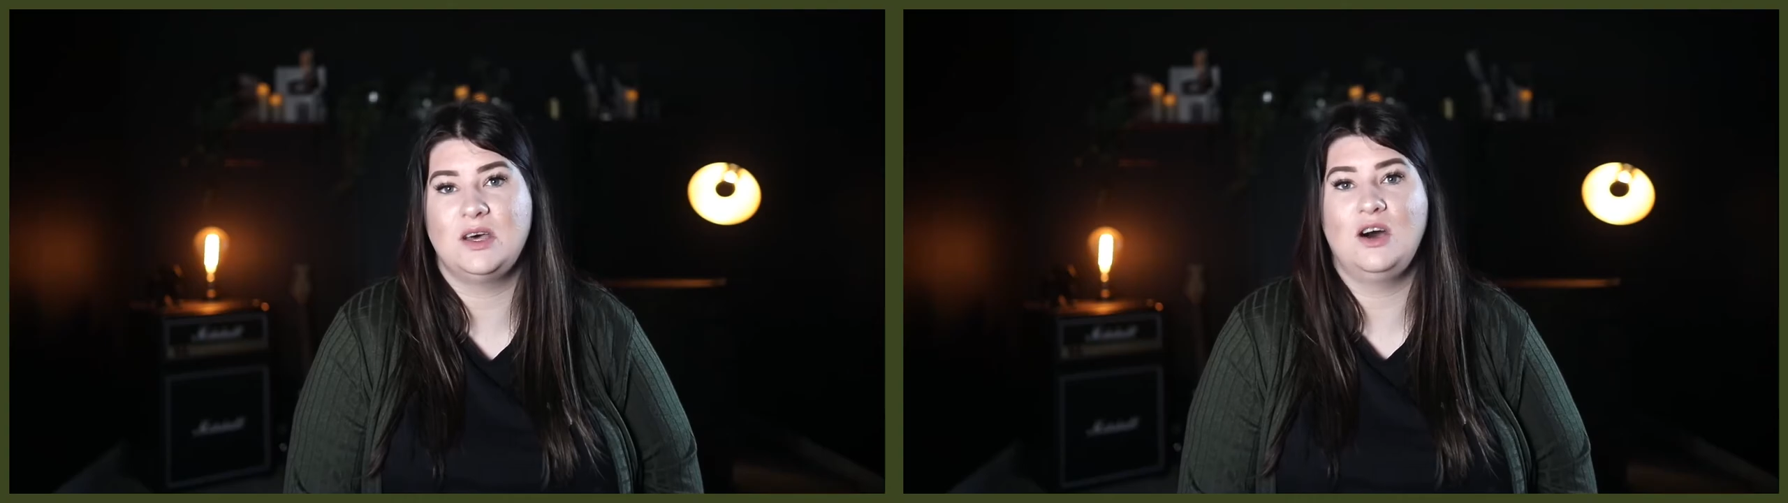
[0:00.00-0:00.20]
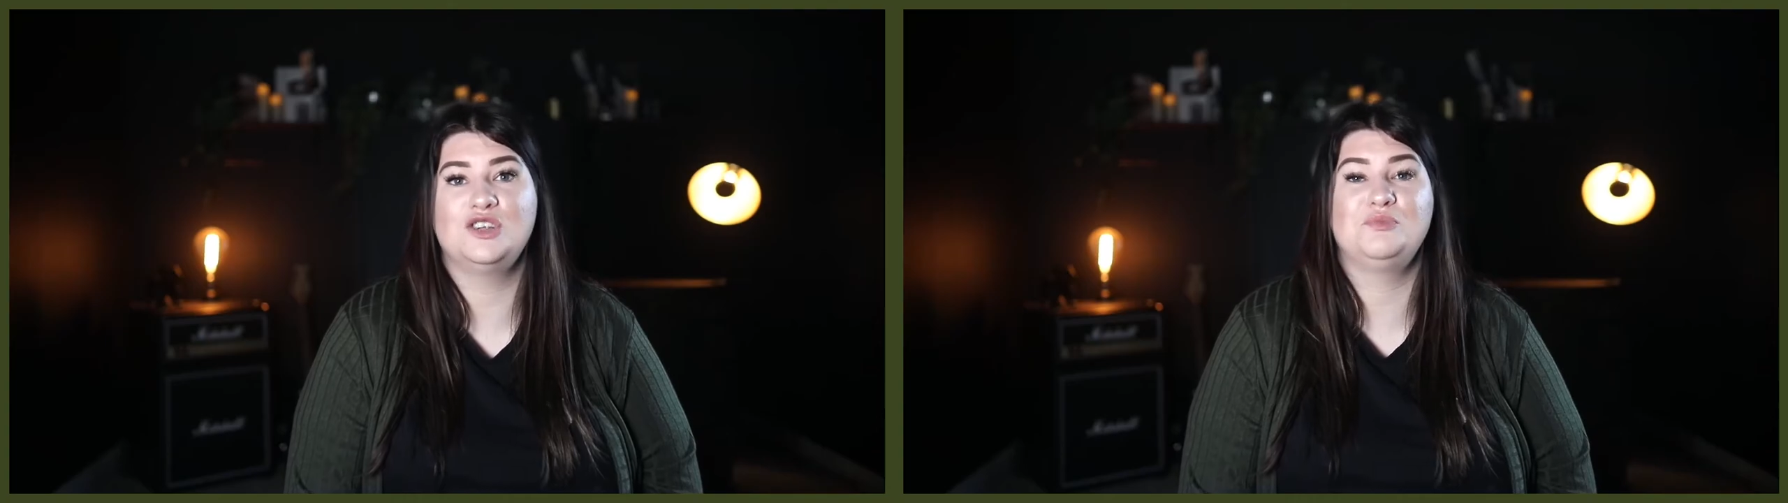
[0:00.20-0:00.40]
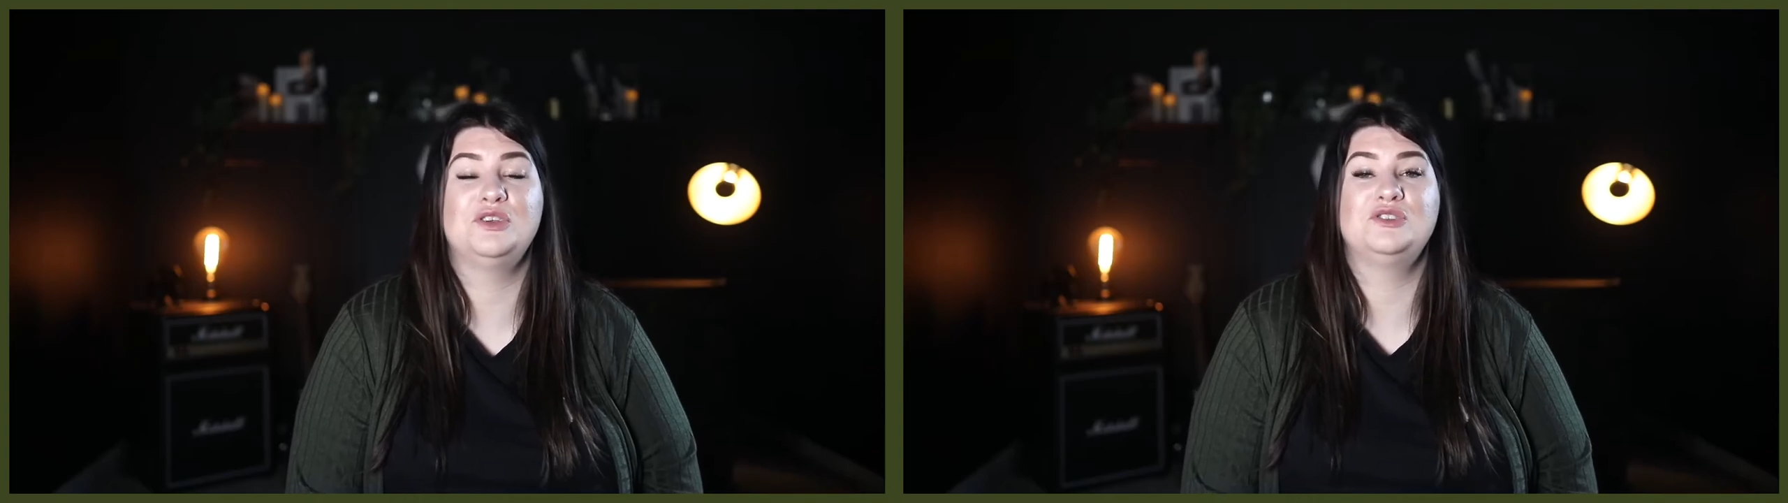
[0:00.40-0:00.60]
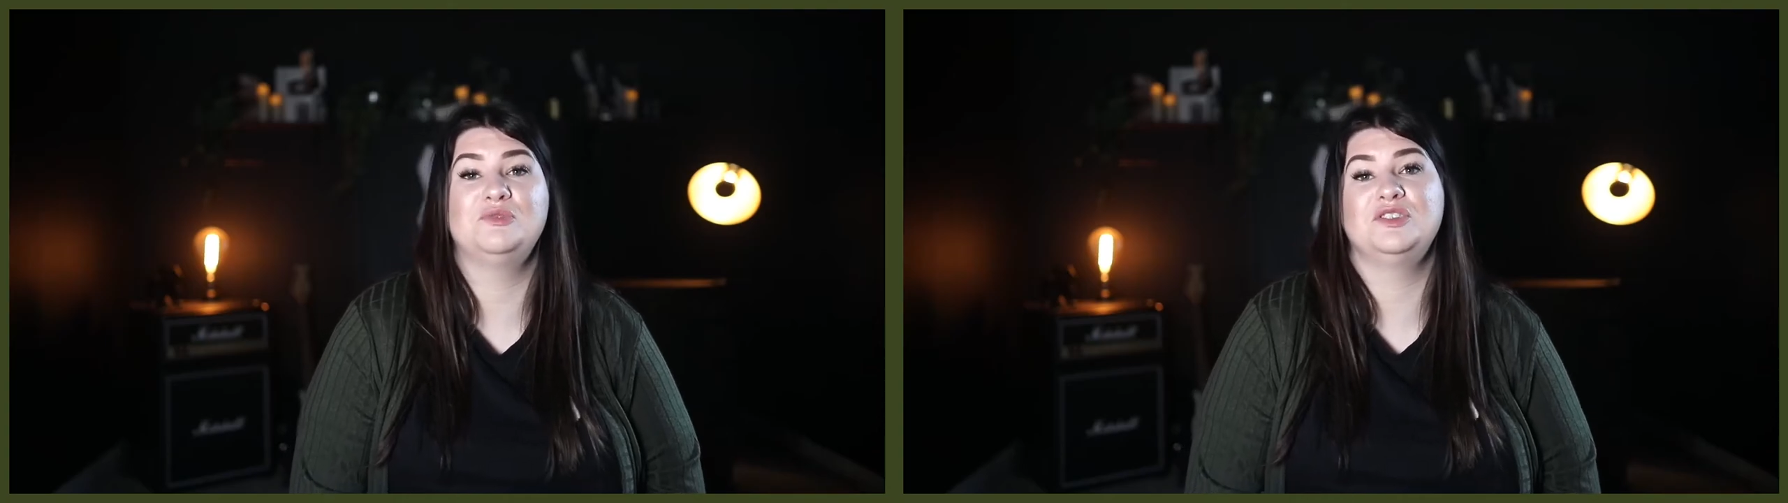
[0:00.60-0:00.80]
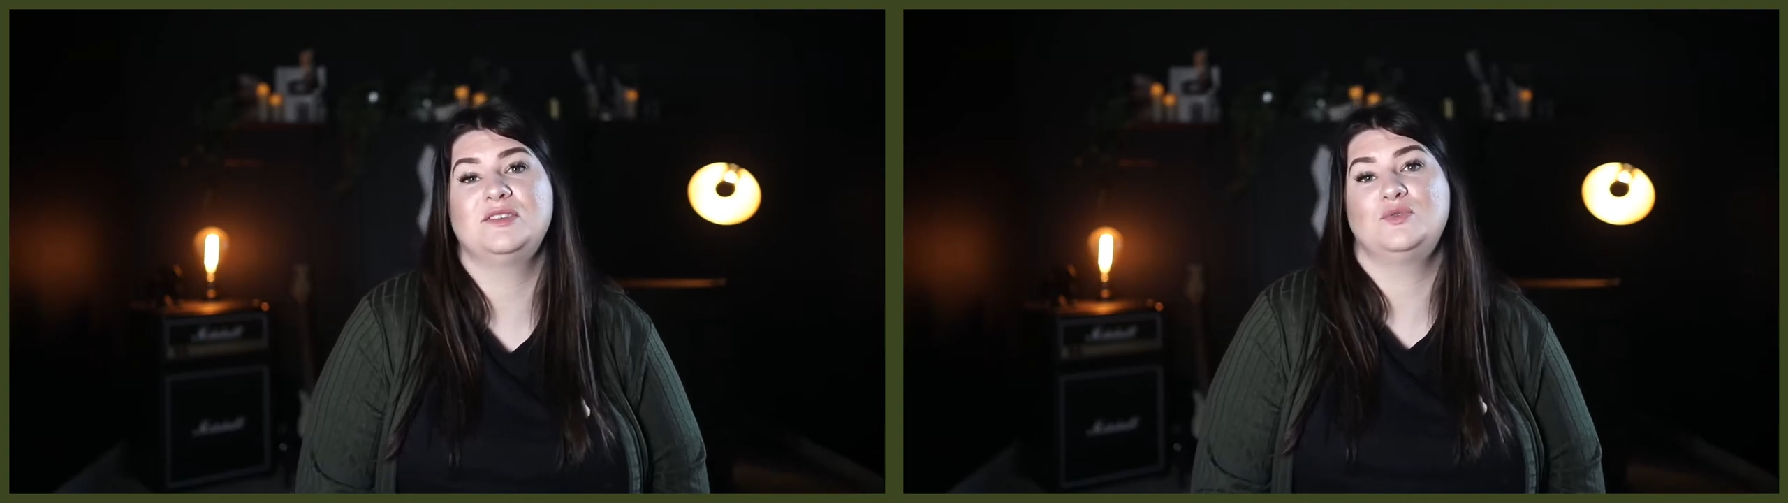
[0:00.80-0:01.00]
harsh
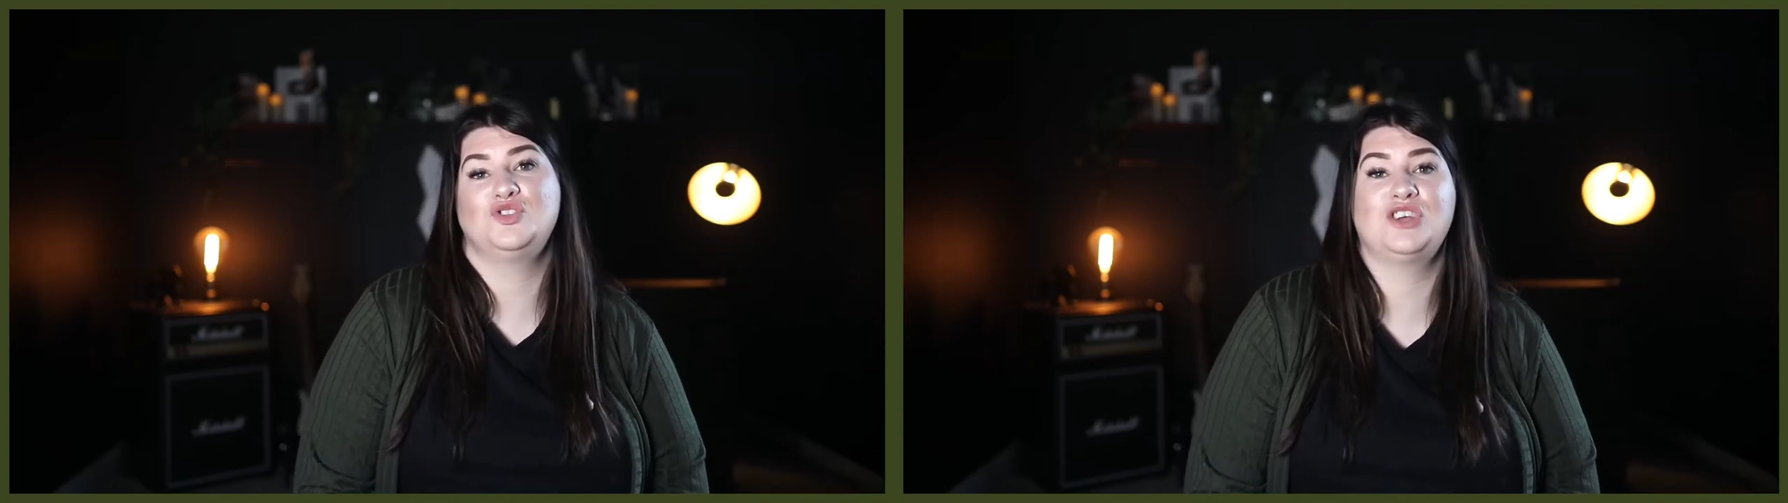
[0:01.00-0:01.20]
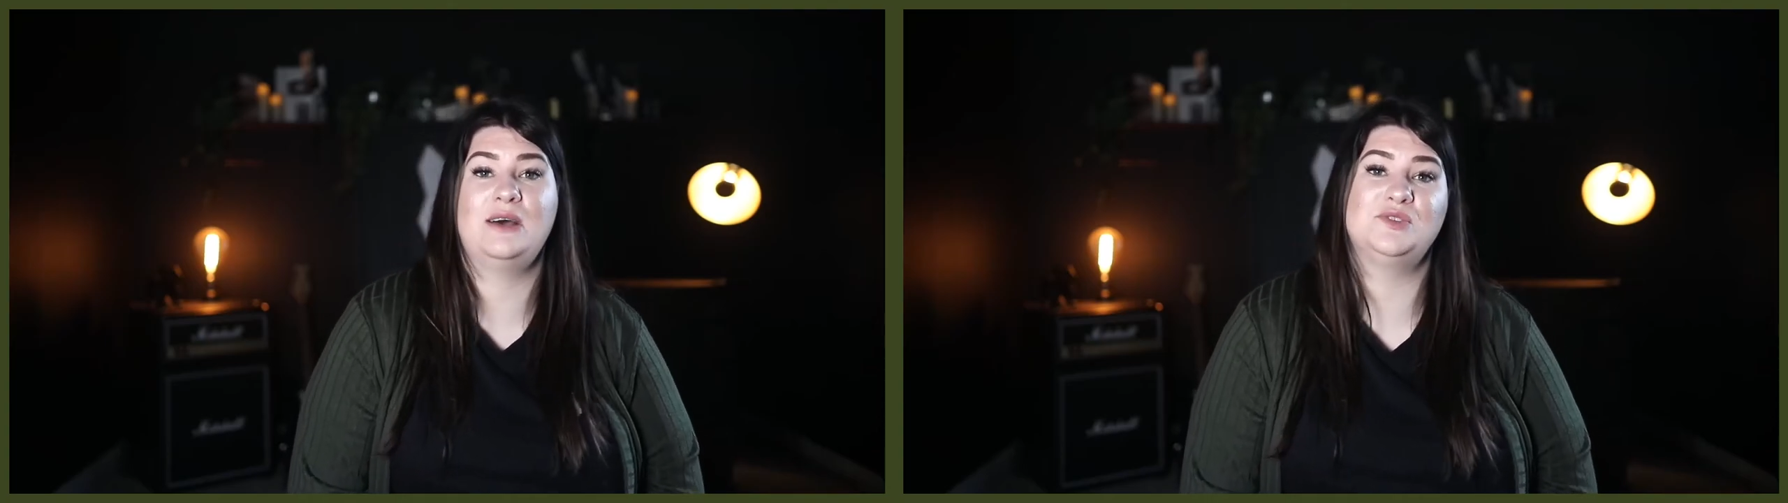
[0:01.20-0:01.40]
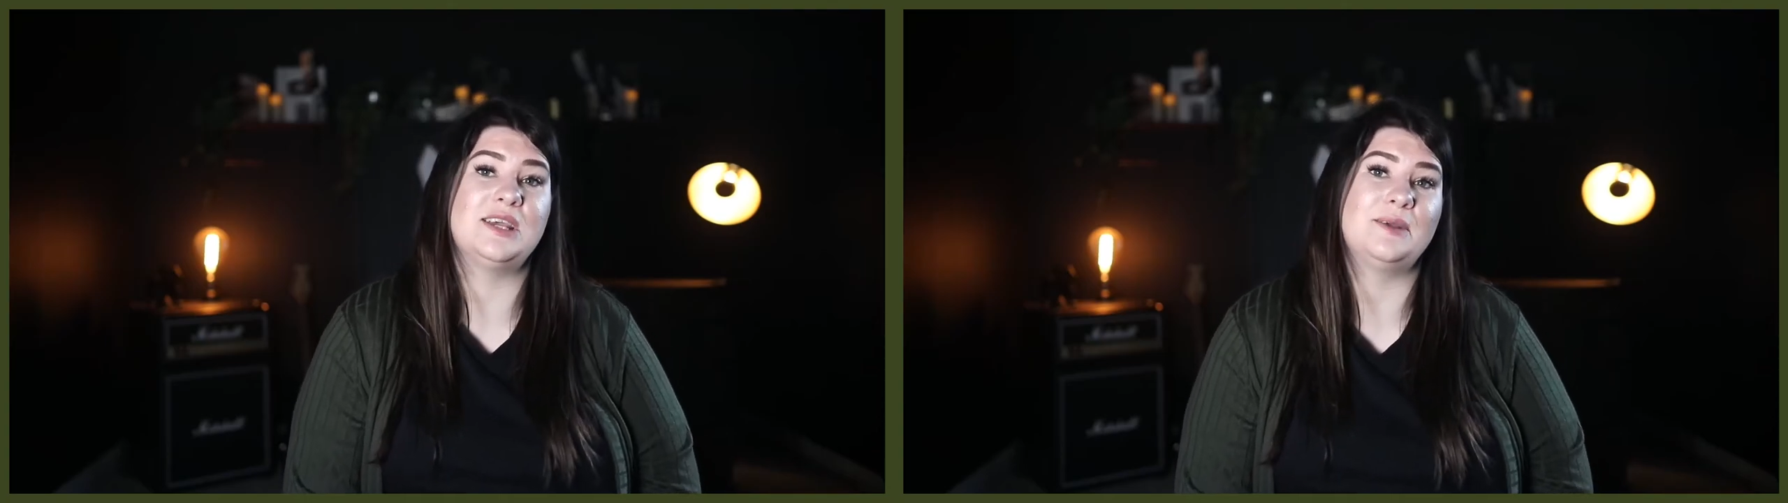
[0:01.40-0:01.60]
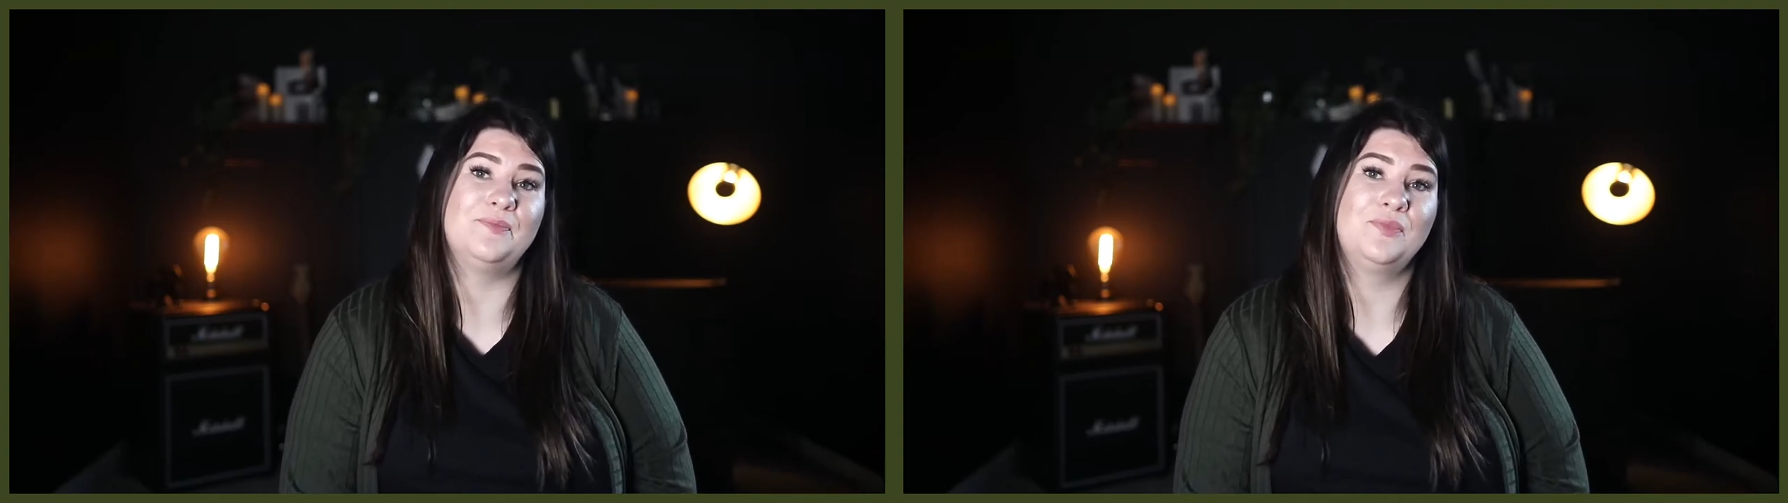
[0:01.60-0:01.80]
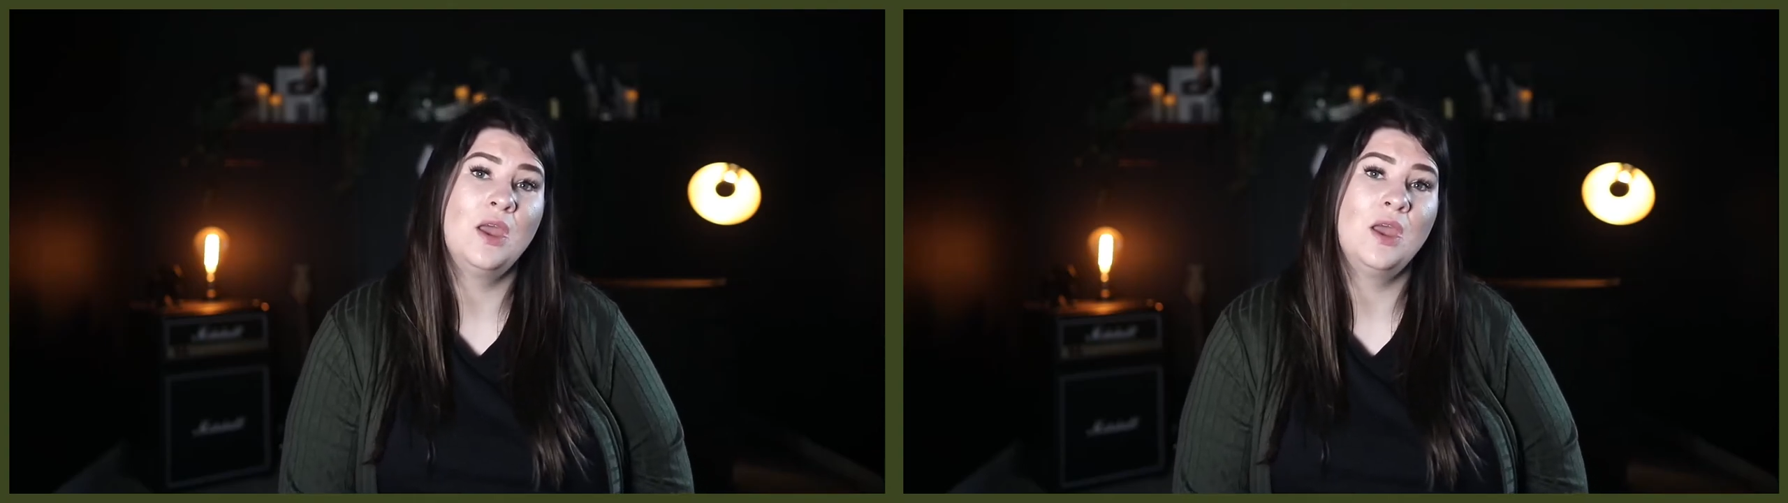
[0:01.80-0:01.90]
punishments or shouting.